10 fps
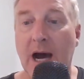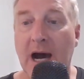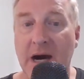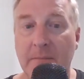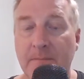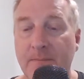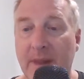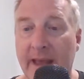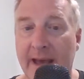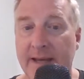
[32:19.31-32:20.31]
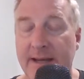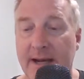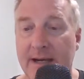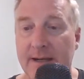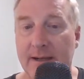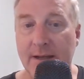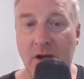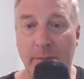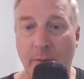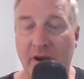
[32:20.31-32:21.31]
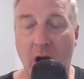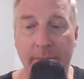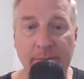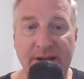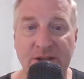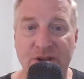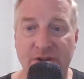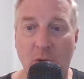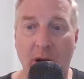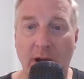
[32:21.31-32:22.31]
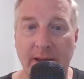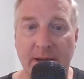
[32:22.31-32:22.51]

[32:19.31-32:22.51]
um, and uh, you know, but we complement each other well.